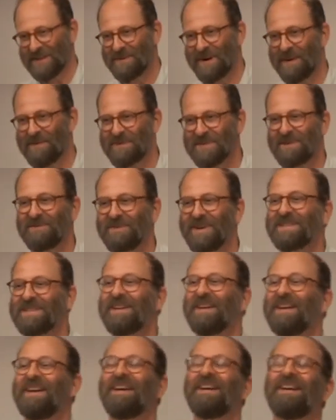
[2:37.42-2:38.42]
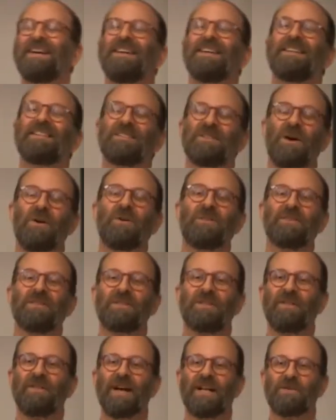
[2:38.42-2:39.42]
him opposite advice. So
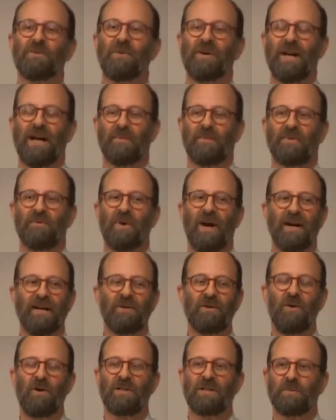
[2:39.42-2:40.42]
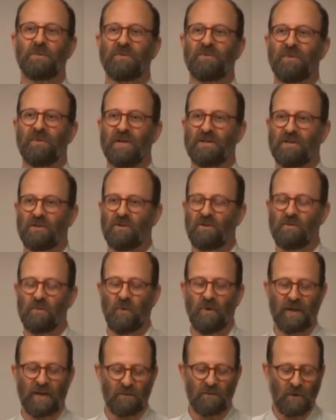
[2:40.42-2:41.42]
that's what happened. Ronnie talked to Professor
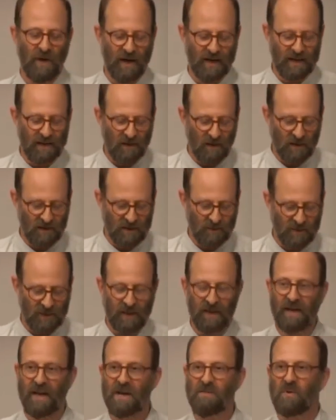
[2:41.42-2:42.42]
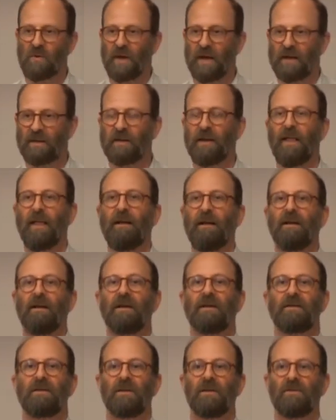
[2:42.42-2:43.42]
Newborn, and Ronnie ultimately came around
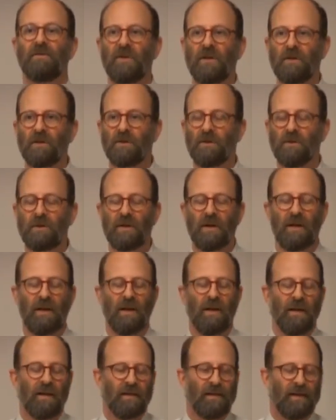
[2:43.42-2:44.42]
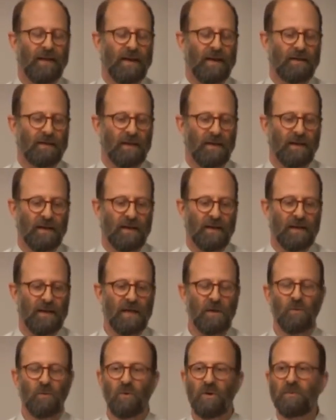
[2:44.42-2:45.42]
to the view that
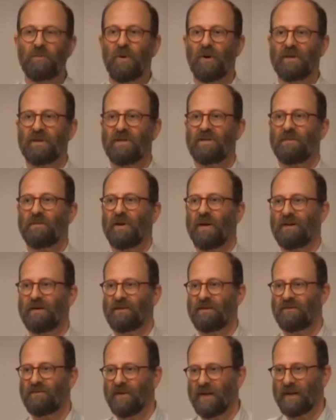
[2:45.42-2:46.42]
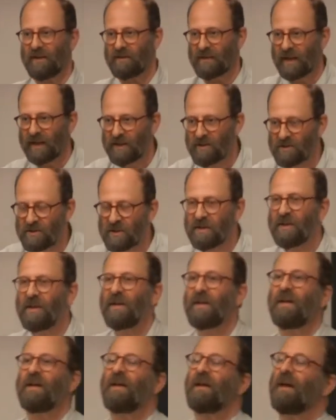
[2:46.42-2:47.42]
he would participate in the
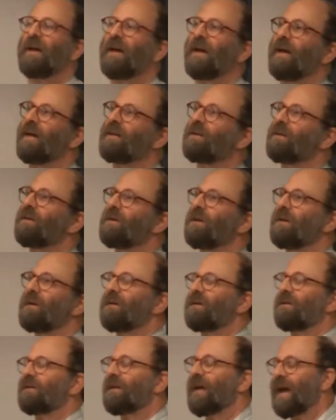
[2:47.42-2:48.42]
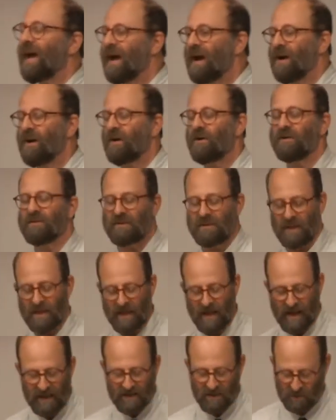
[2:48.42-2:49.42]
foundation. And now the
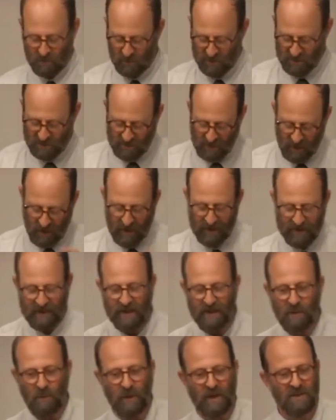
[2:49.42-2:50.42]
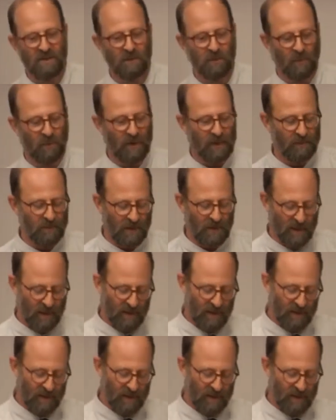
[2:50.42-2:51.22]
case, which started in Queens Supreme,